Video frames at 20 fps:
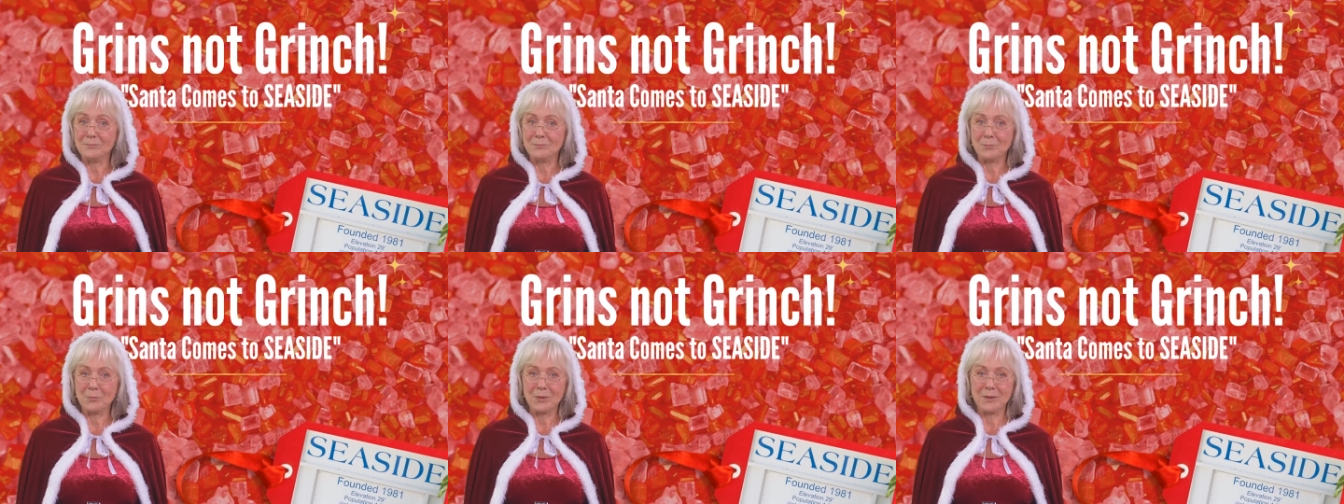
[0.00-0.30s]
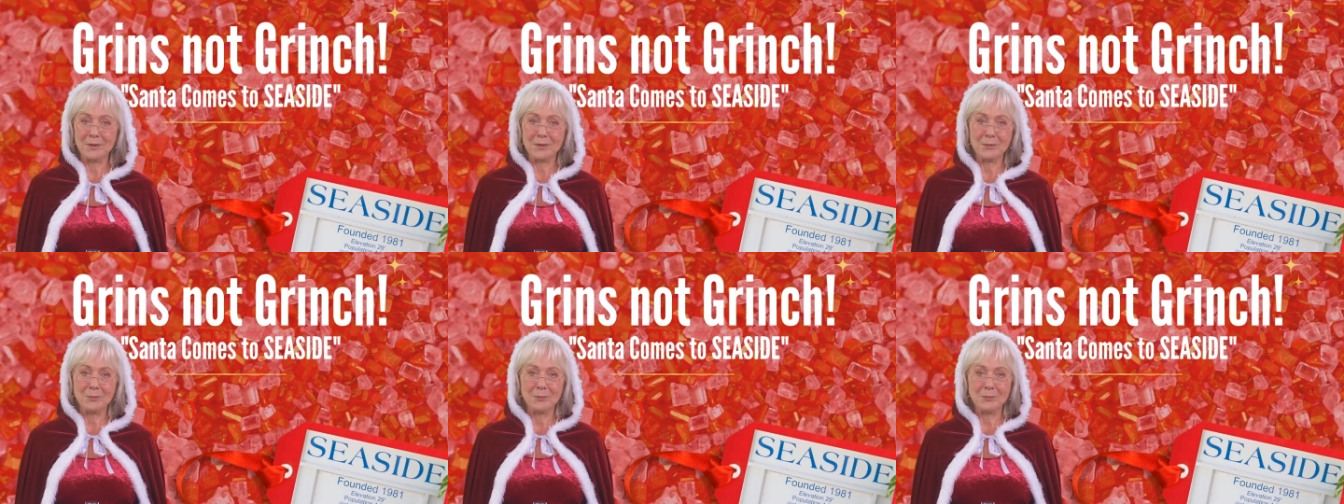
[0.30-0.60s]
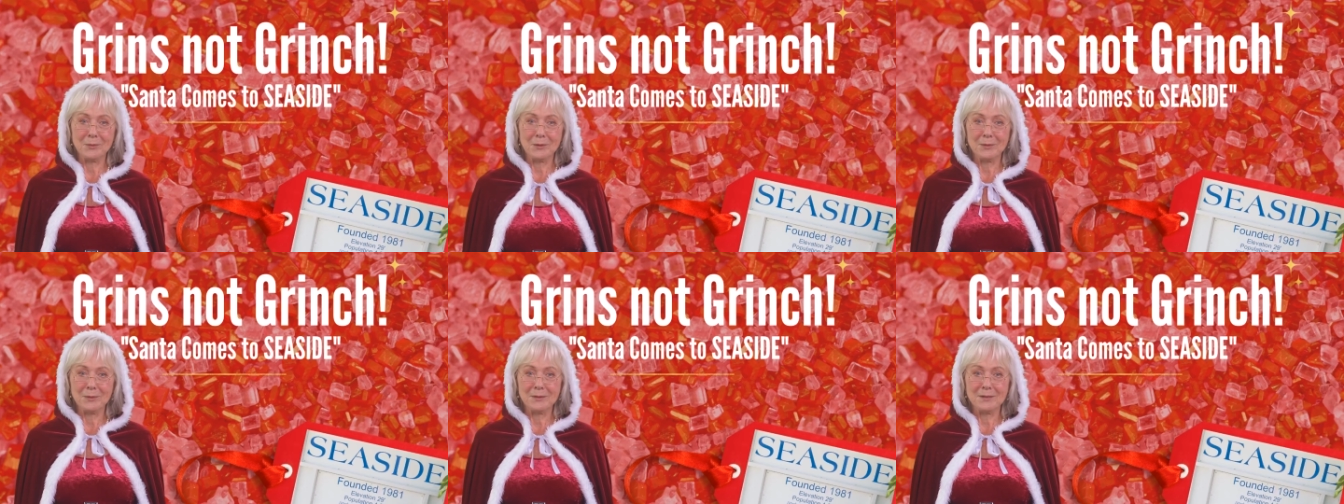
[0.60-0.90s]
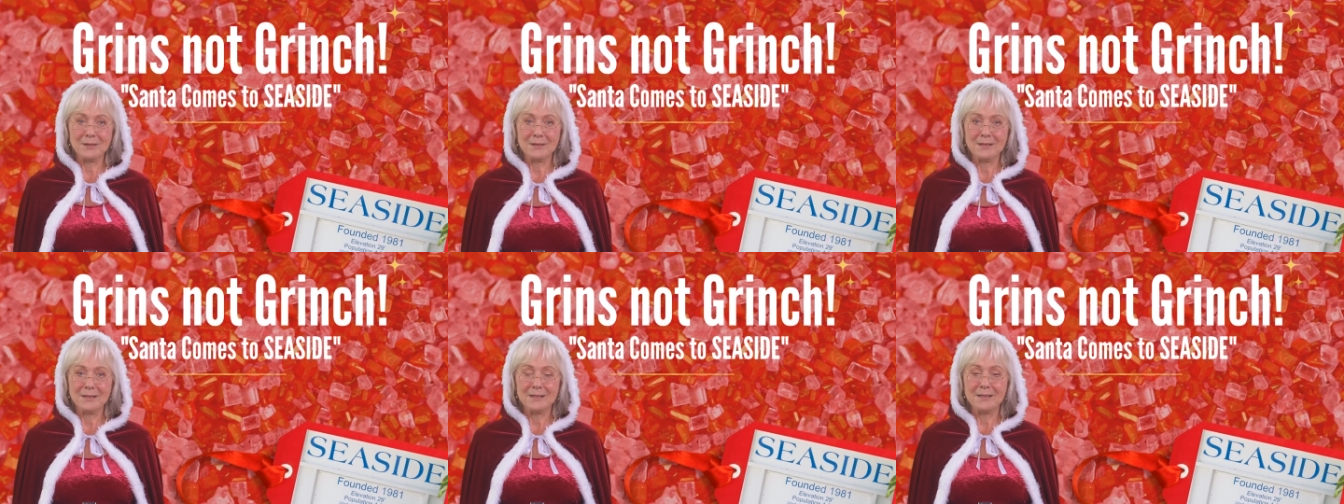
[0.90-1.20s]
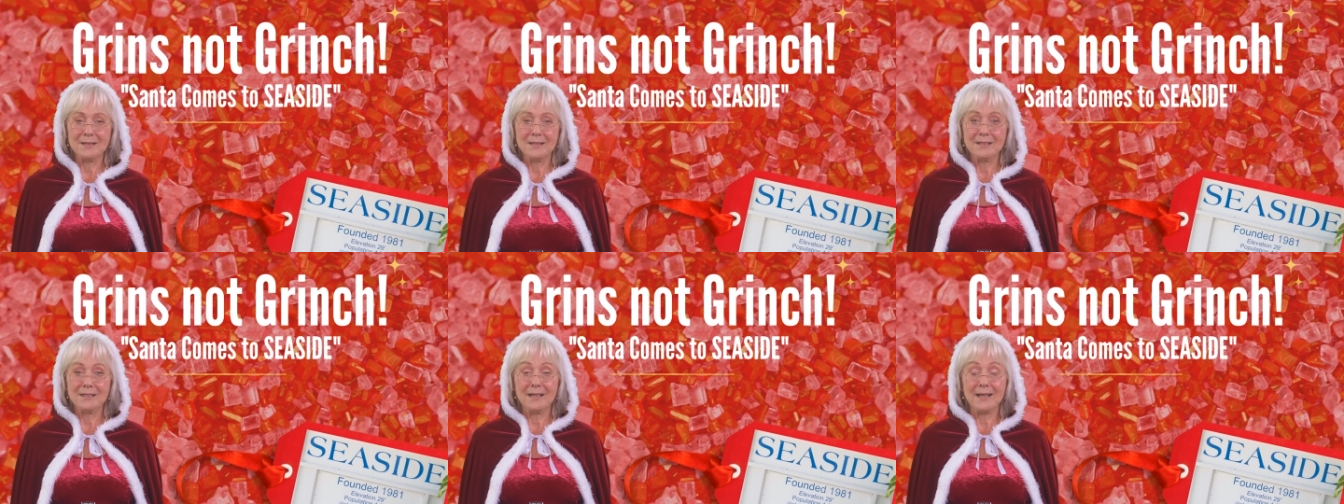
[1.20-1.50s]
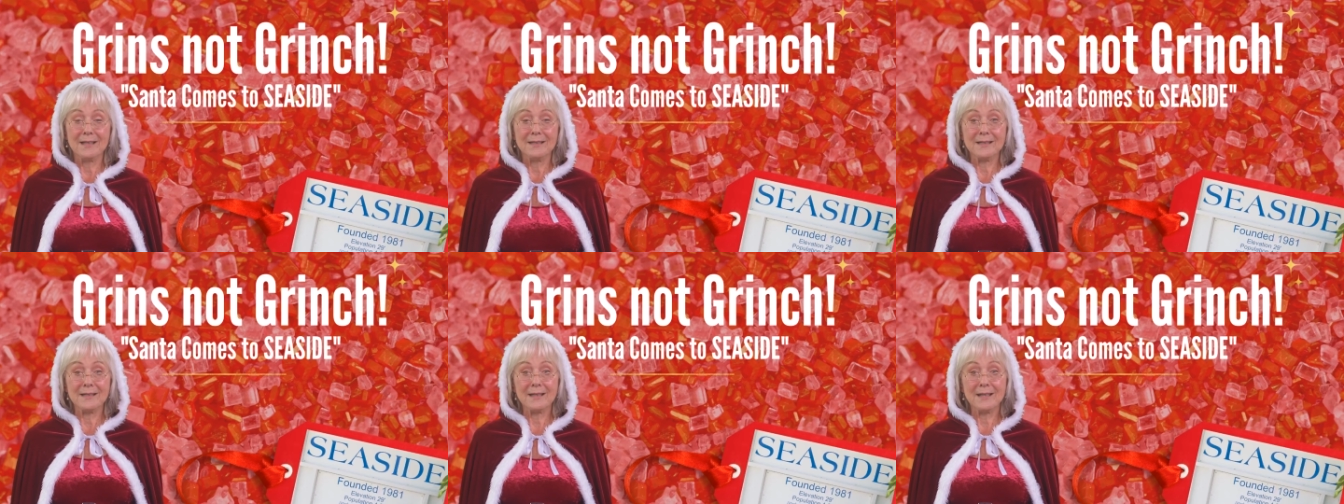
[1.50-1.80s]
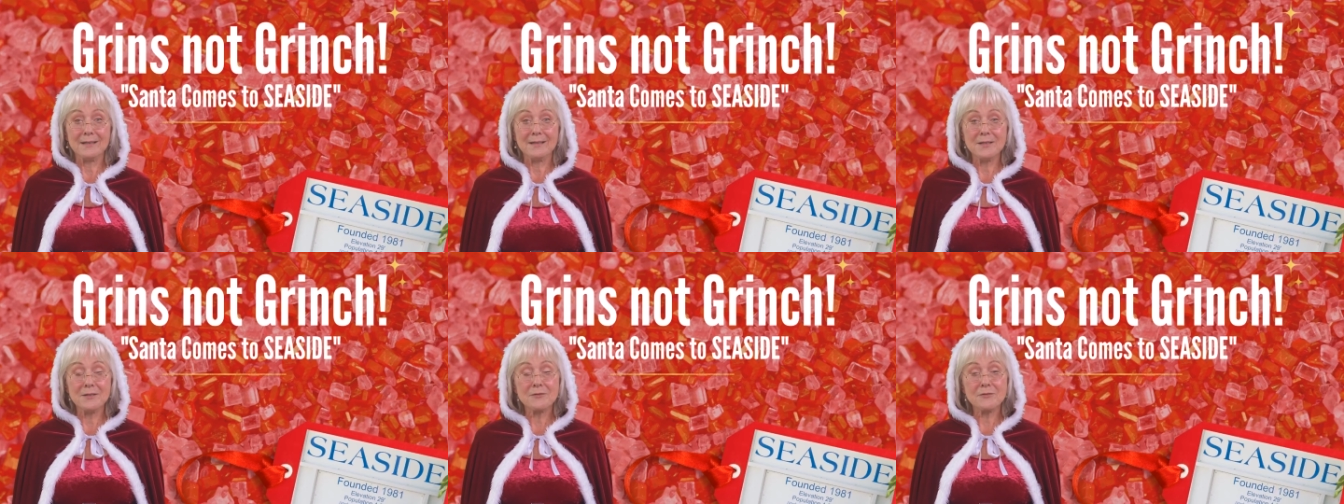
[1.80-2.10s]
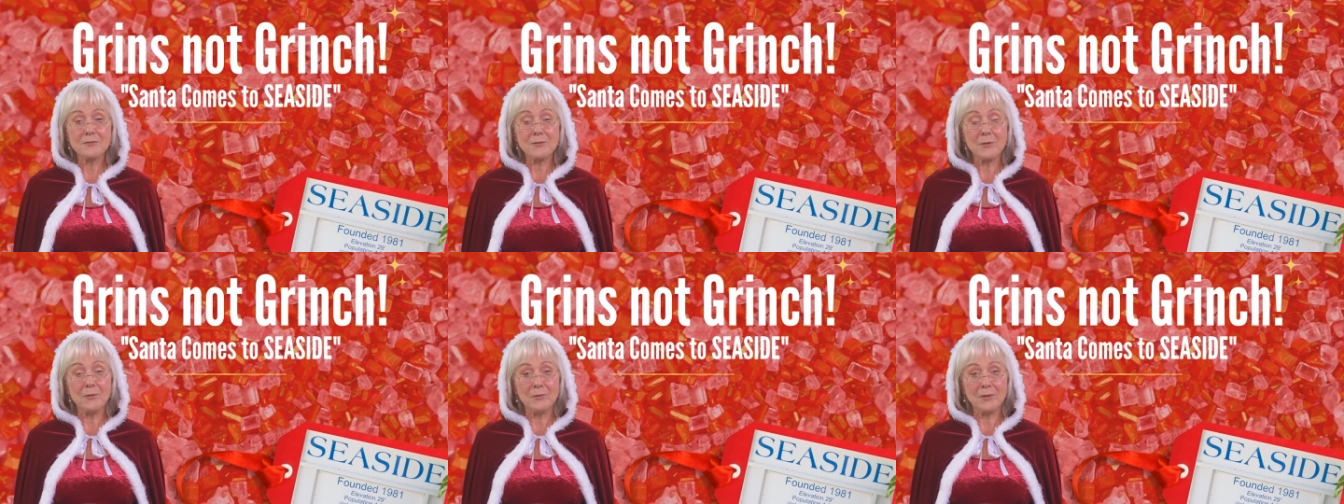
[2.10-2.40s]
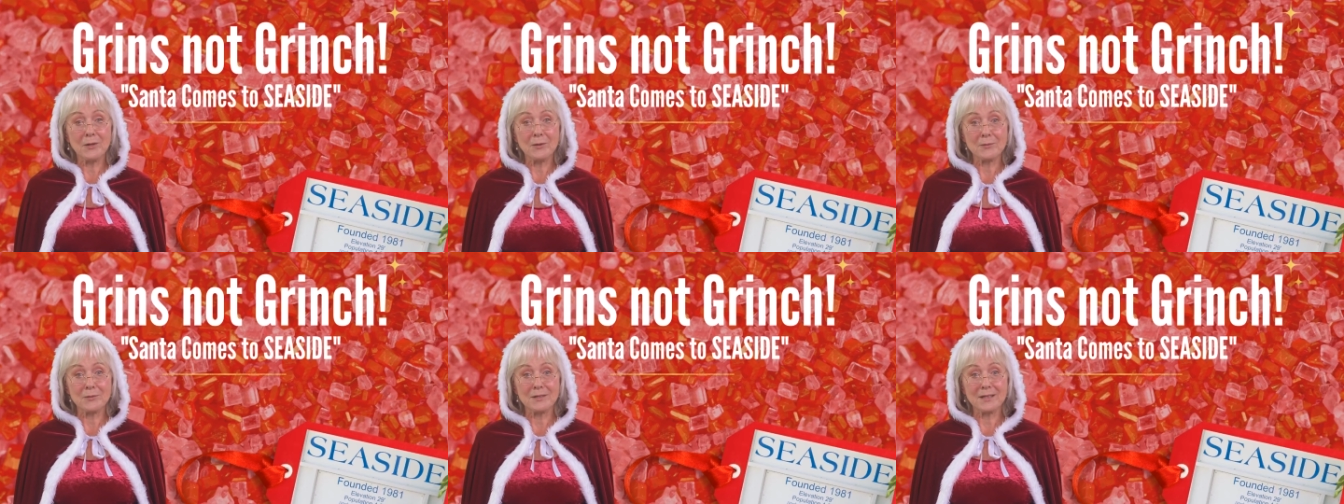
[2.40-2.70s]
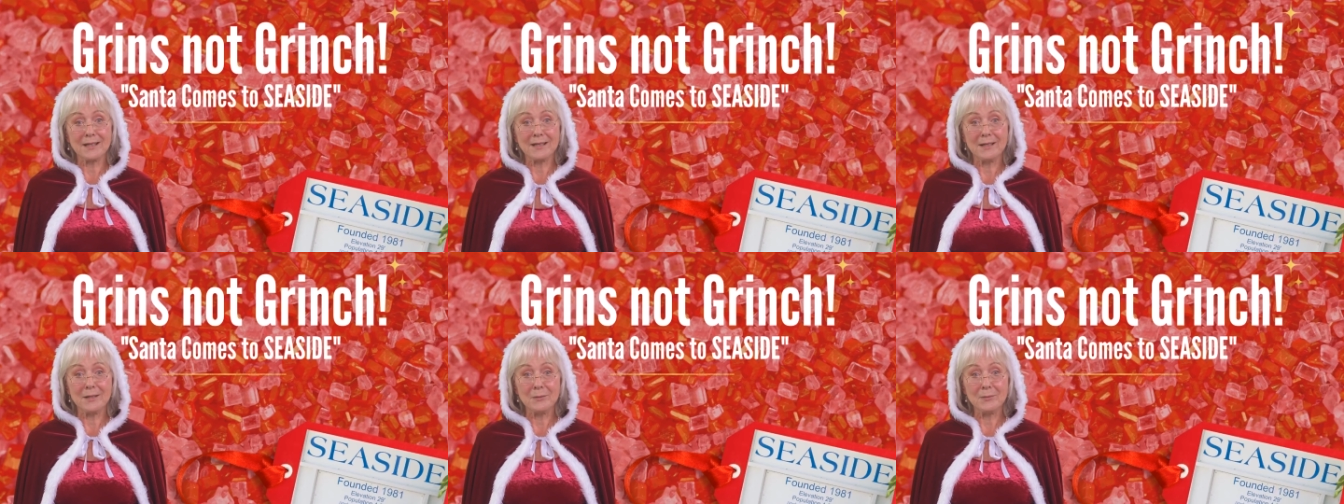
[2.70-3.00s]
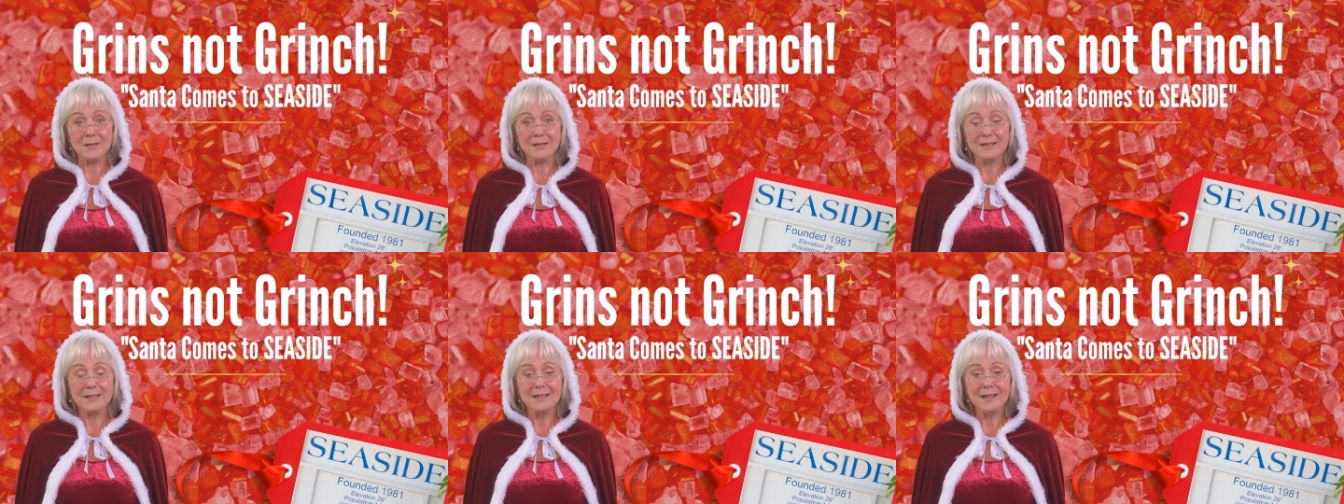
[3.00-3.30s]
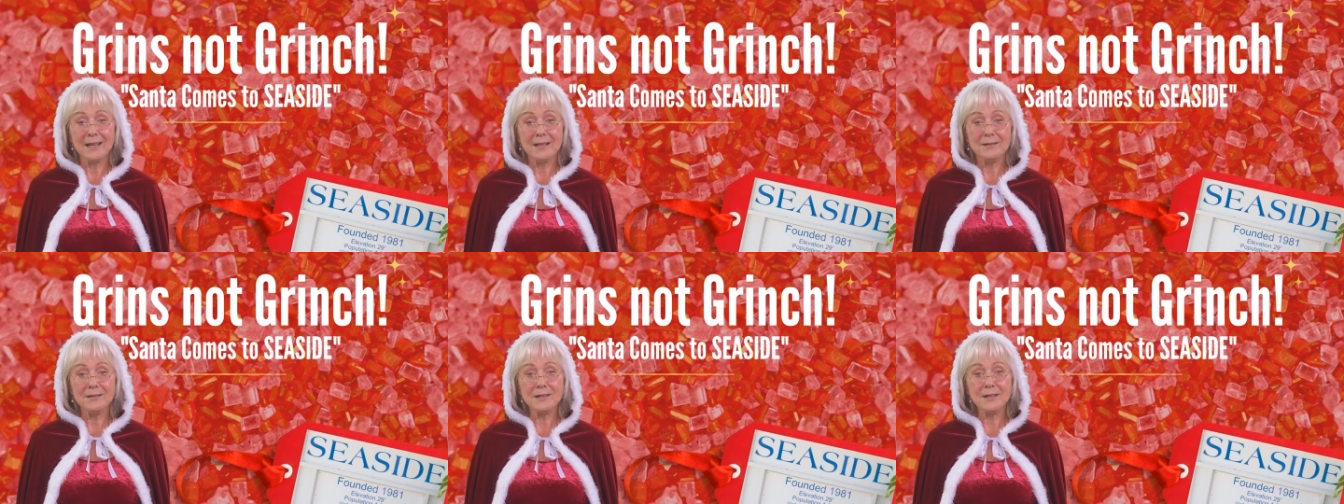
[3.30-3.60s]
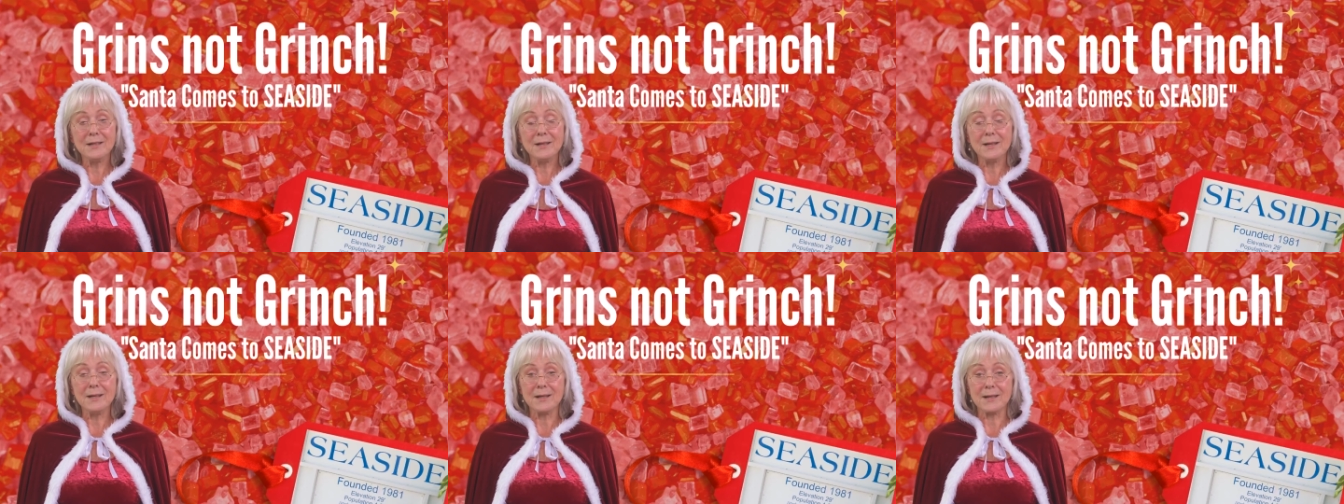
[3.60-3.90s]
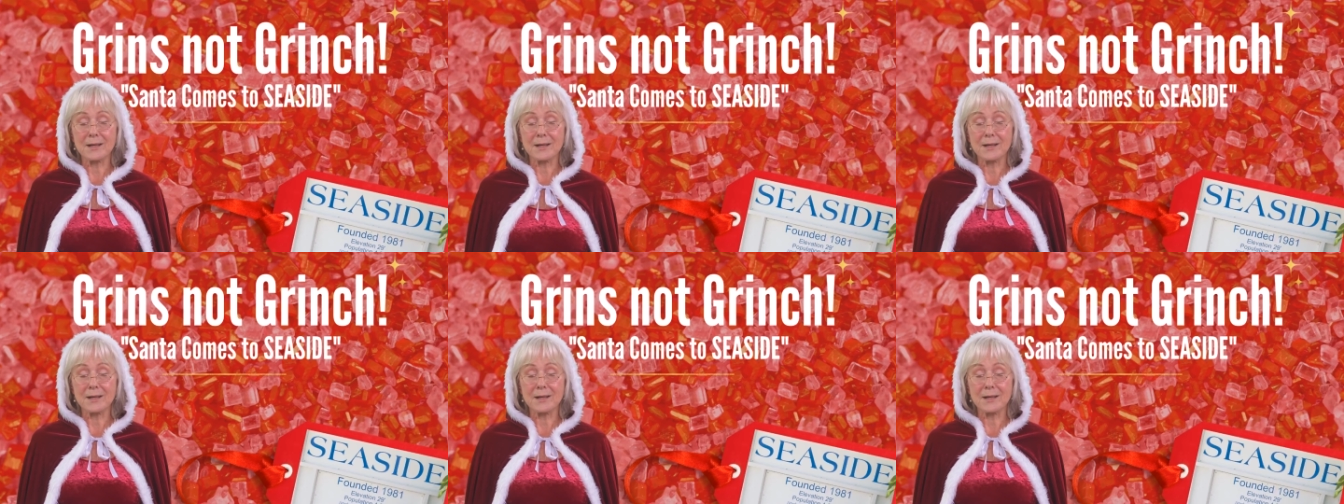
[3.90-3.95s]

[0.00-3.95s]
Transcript: Bring your littles to Seaside to get their photo taken with Santa